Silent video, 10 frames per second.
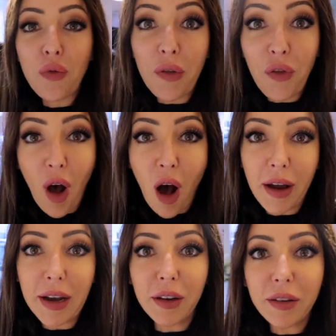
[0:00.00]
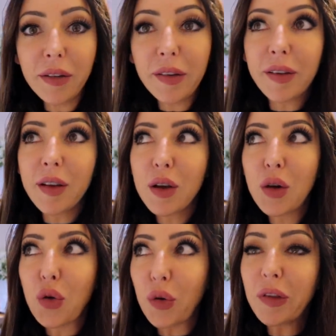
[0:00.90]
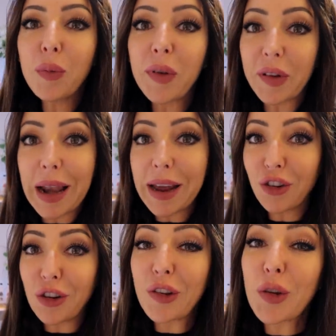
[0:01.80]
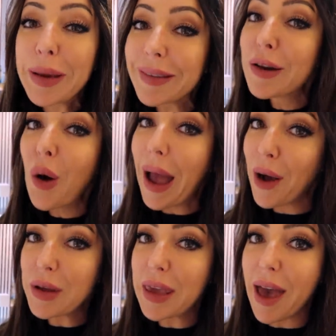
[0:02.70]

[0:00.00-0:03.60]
River Island's Christmas collection, so it's not out